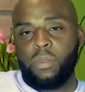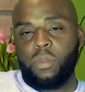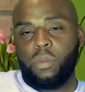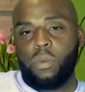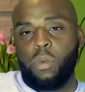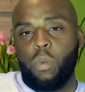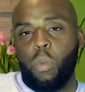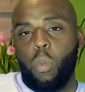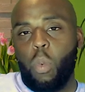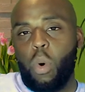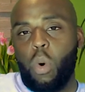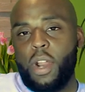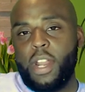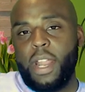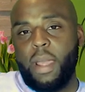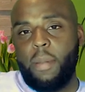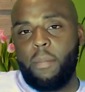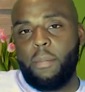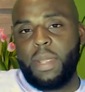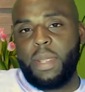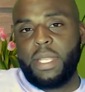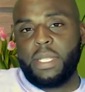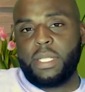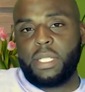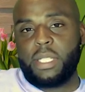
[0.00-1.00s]
What that
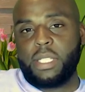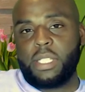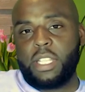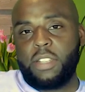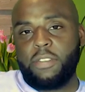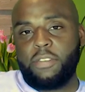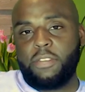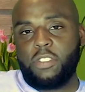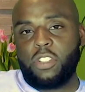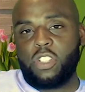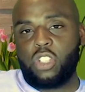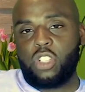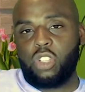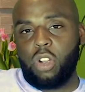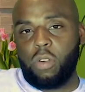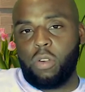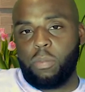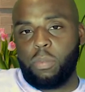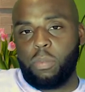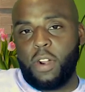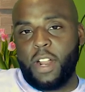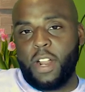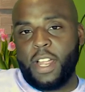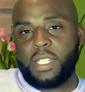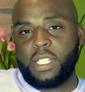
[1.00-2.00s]
means is if the stock
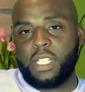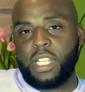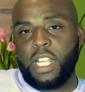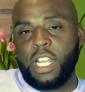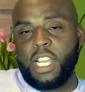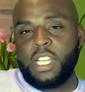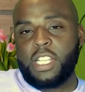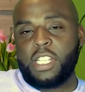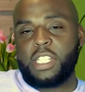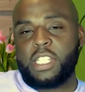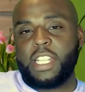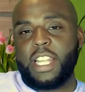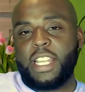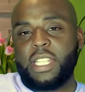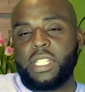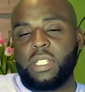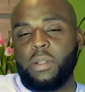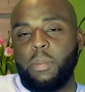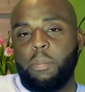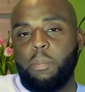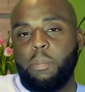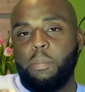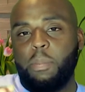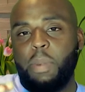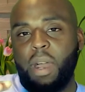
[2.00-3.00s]
price stays
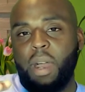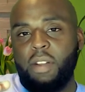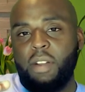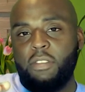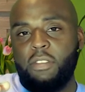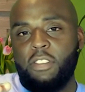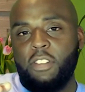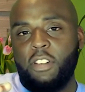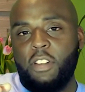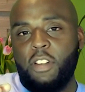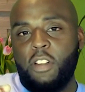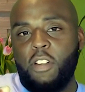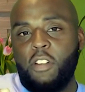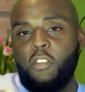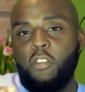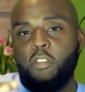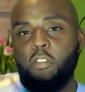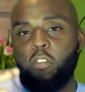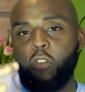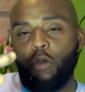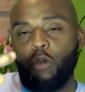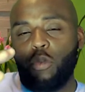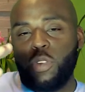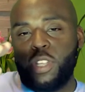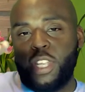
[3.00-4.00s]
above
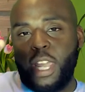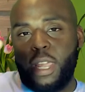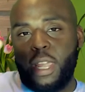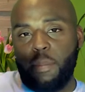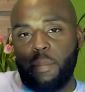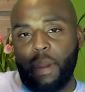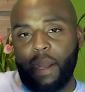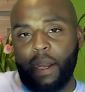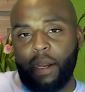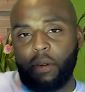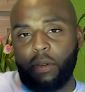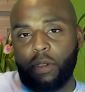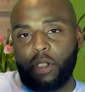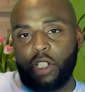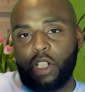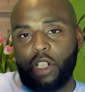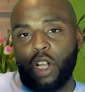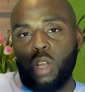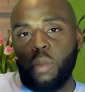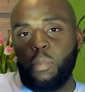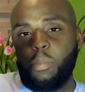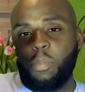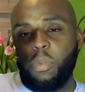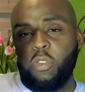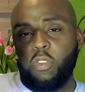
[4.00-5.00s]
£48
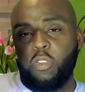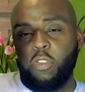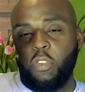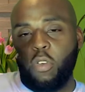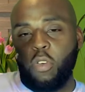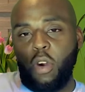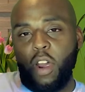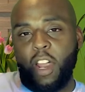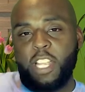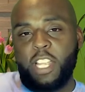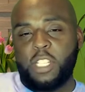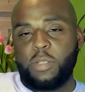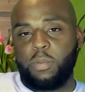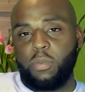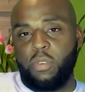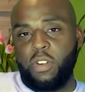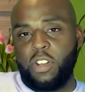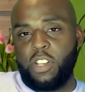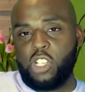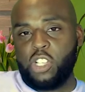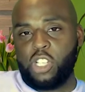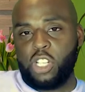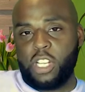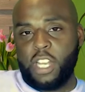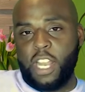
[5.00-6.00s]
before
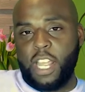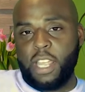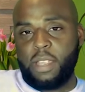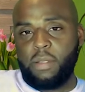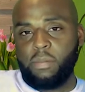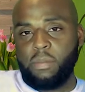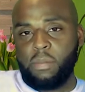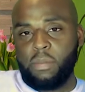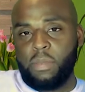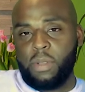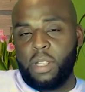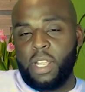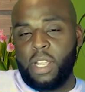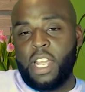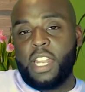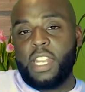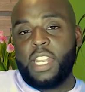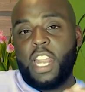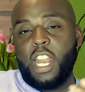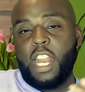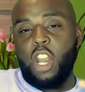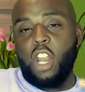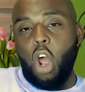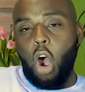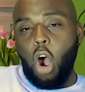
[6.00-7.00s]
expiration date,
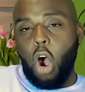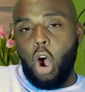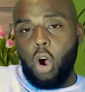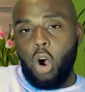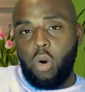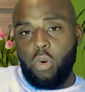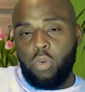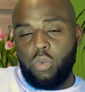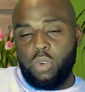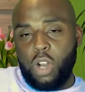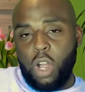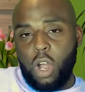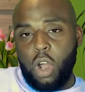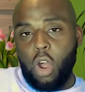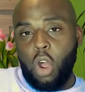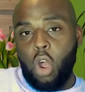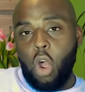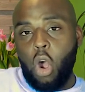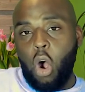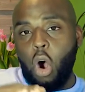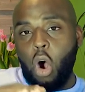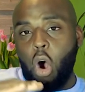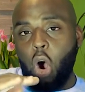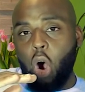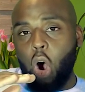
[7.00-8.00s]
then the owner
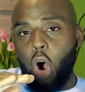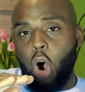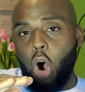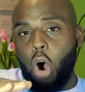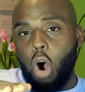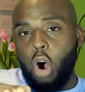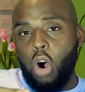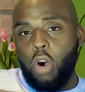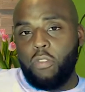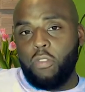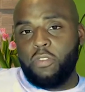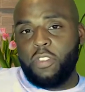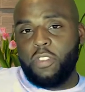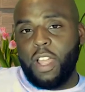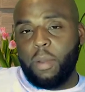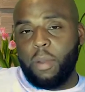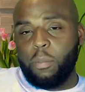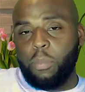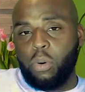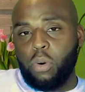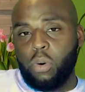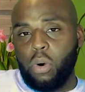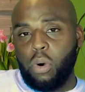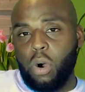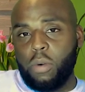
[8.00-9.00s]
of that
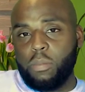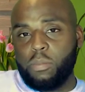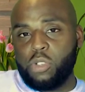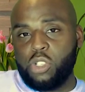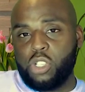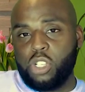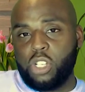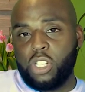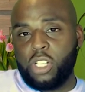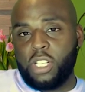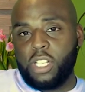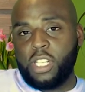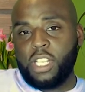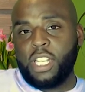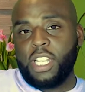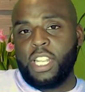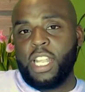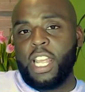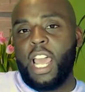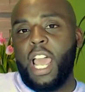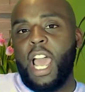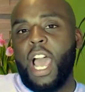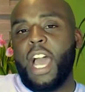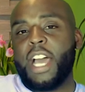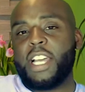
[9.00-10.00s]
put option
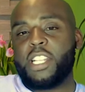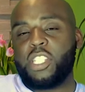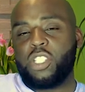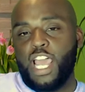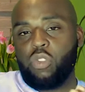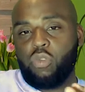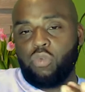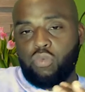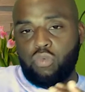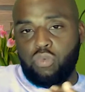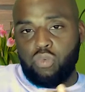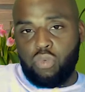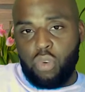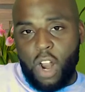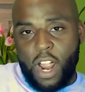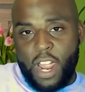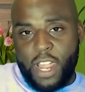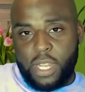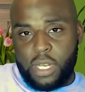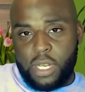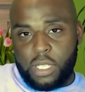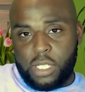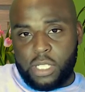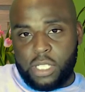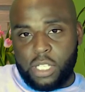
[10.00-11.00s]
has the
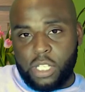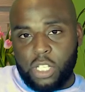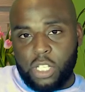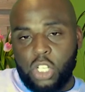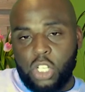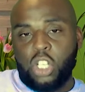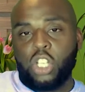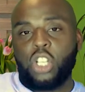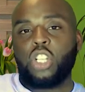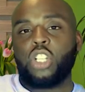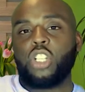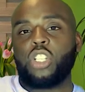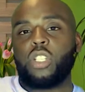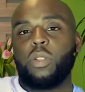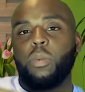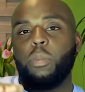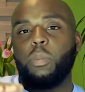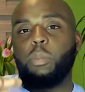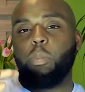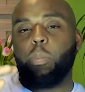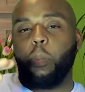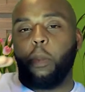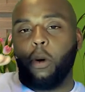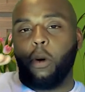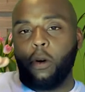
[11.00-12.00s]
right to
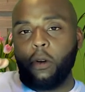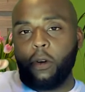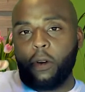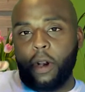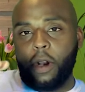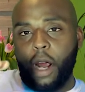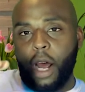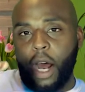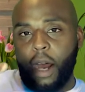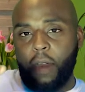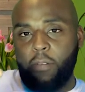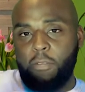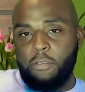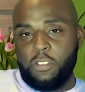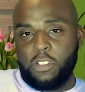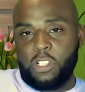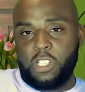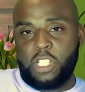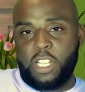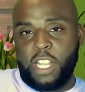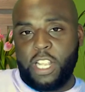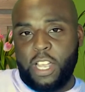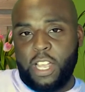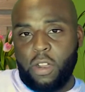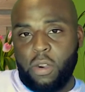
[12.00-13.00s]
put up for
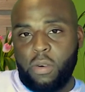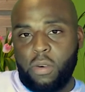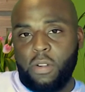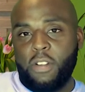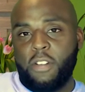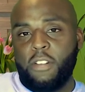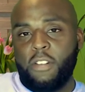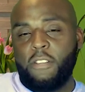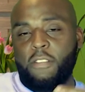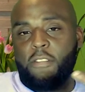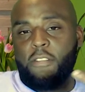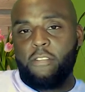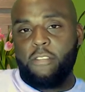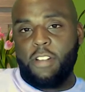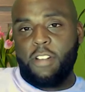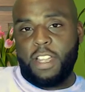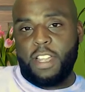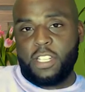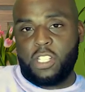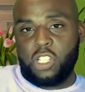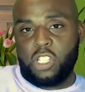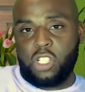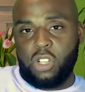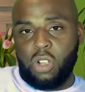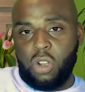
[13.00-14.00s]
sale that
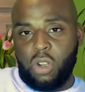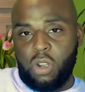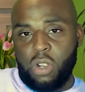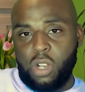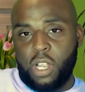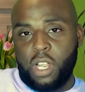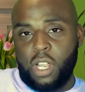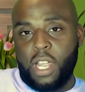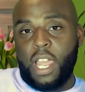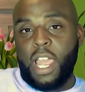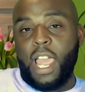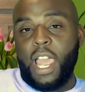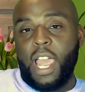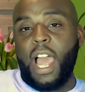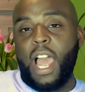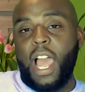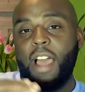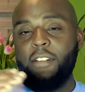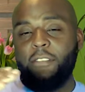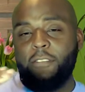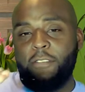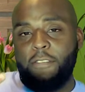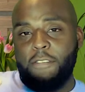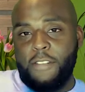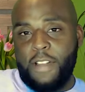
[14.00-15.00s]
stock
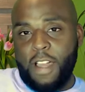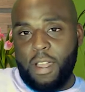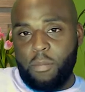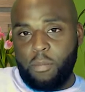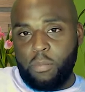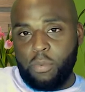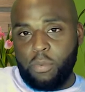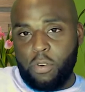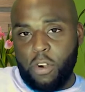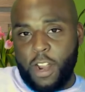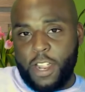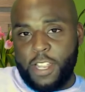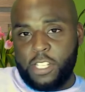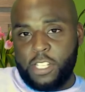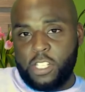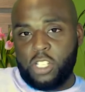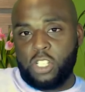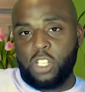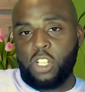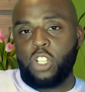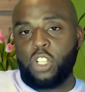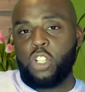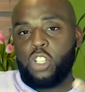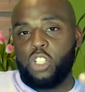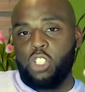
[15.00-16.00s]
at that price
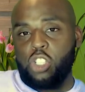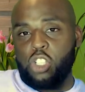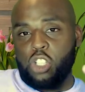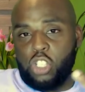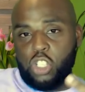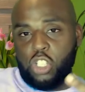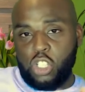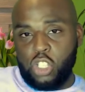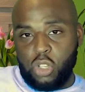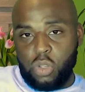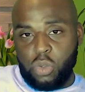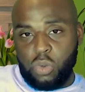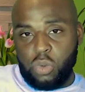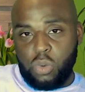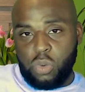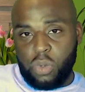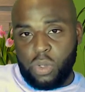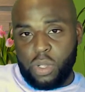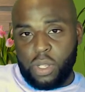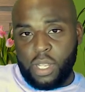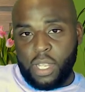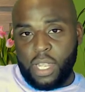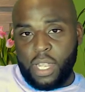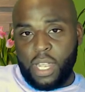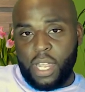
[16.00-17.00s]
to you,
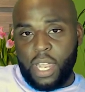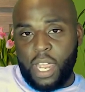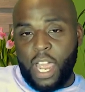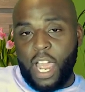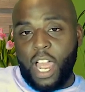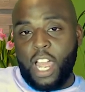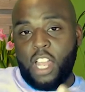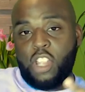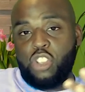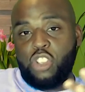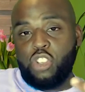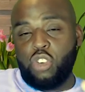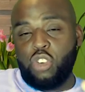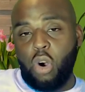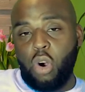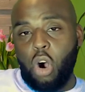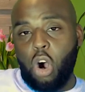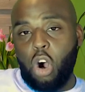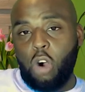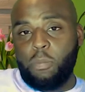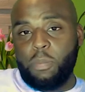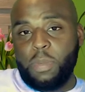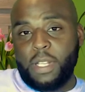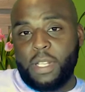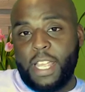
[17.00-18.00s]
and you're
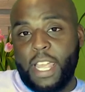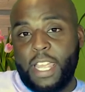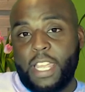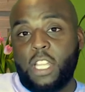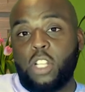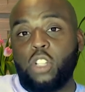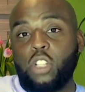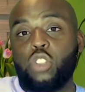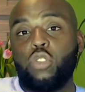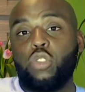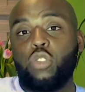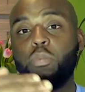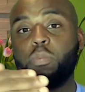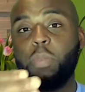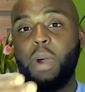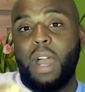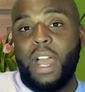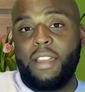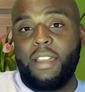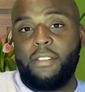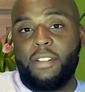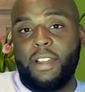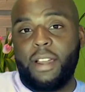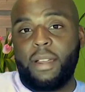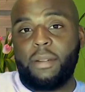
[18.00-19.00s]
obligated to buy
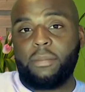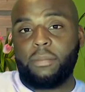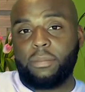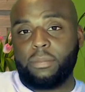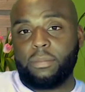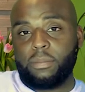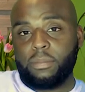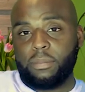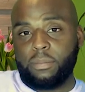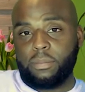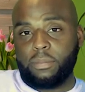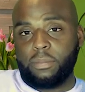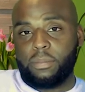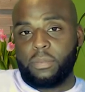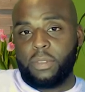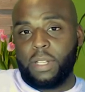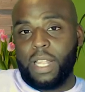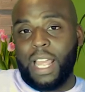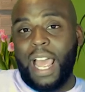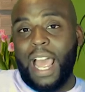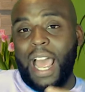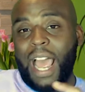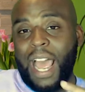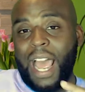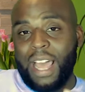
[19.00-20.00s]
that
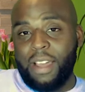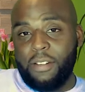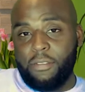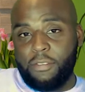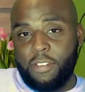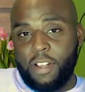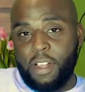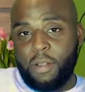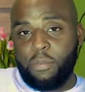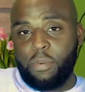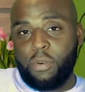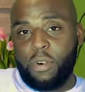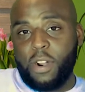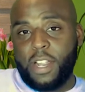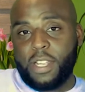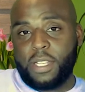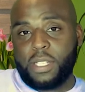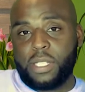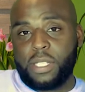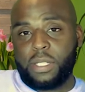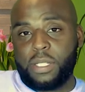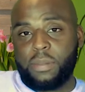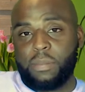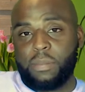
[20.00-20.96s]
at that price.